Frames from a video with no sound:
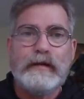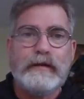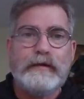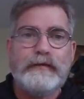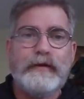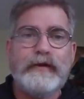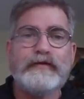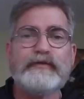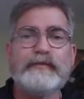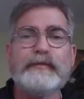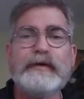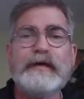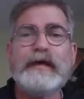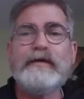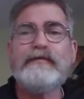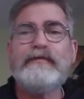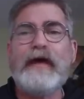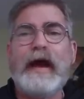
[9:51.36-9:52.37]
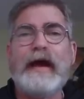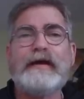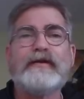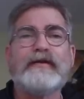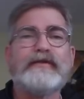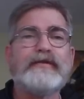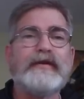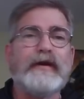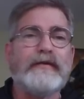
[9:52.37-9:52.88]
there's some key
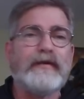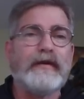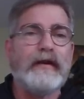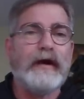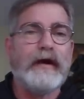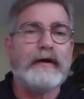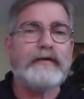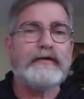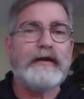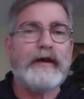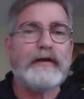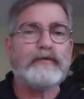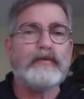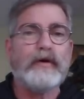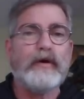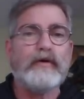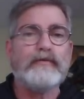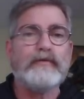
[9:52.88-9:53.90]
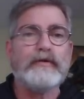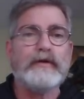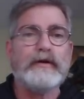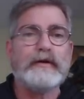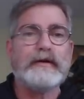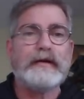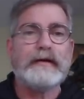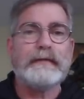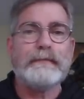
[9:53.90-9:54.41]
factors here that a lot of times we're
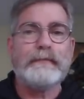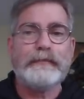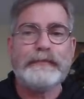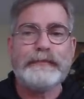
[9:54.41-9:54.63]
overlooking.